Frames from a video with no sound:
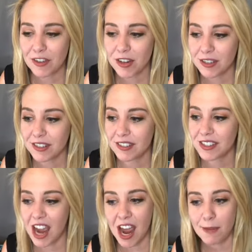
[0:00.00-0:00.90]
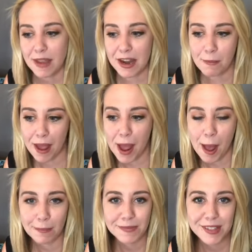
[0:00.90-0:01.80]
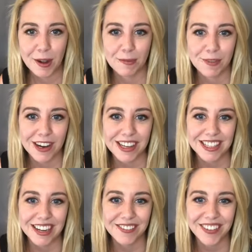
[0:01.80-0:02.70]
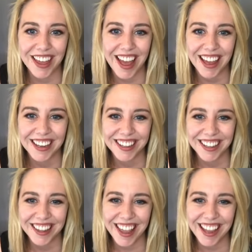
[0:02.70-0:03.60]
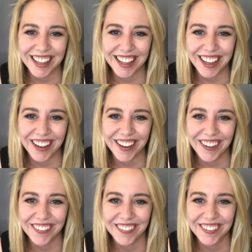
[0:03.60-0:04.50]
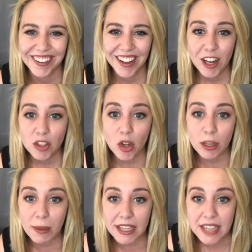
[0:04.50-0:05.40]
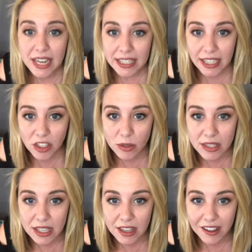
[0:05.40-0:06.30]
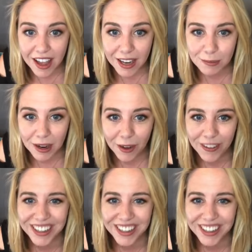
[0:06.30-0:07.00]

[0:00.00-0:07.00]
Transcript: my first time being a mom so i'm very excited for that thank you Charlie Banks, can you say the line by